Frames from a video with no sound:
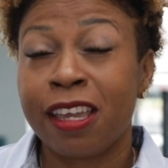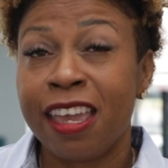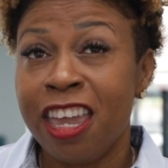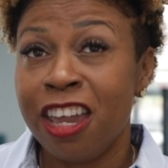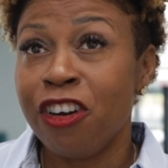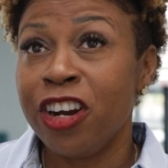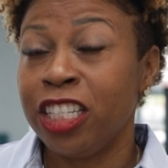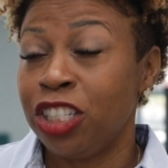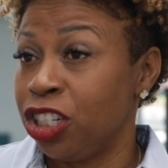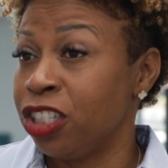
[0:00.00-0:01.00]
Air
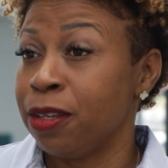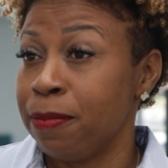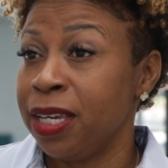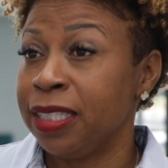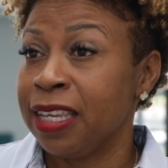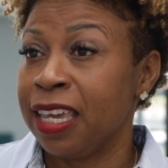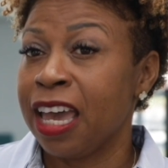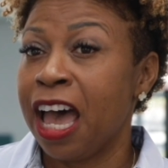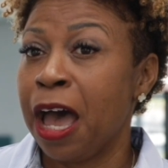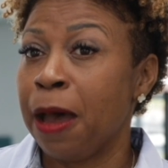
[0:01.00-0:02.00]
is just amazing.
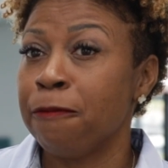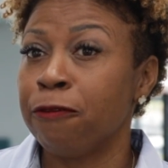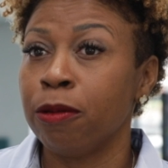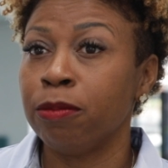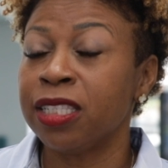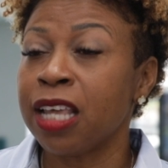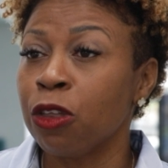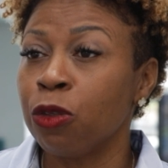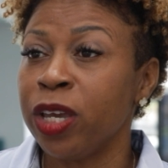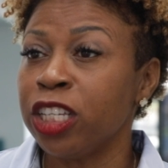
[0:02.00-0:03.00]
From
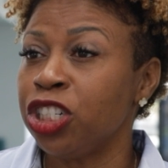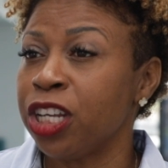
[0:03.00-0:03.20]
Southwest,